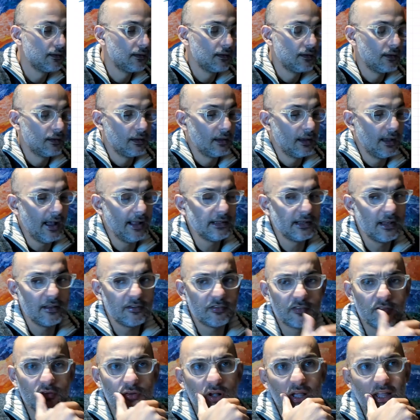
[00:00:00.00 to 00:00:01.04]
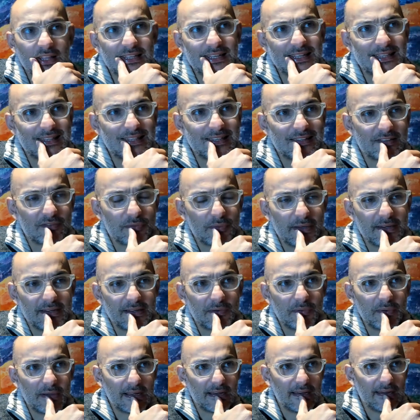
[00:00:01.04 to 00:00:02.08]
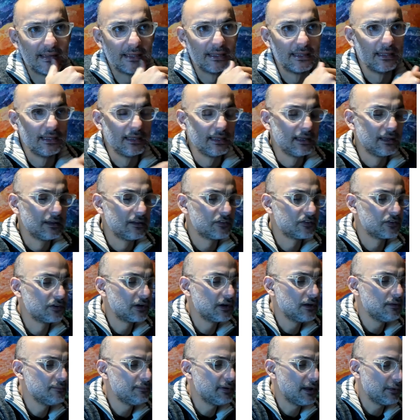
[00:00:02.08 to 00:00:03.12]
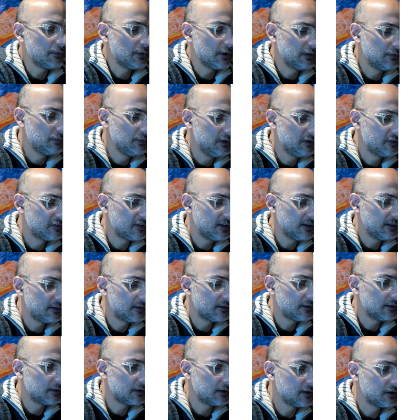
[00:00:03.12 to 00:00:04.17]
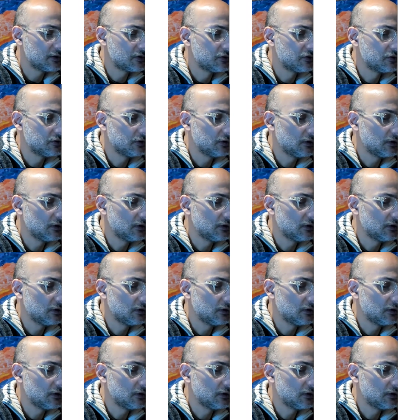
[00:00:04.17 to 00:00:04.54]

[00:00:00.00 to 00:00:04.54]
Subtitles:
And let's look at it, this one quickly. So remember what we said, recall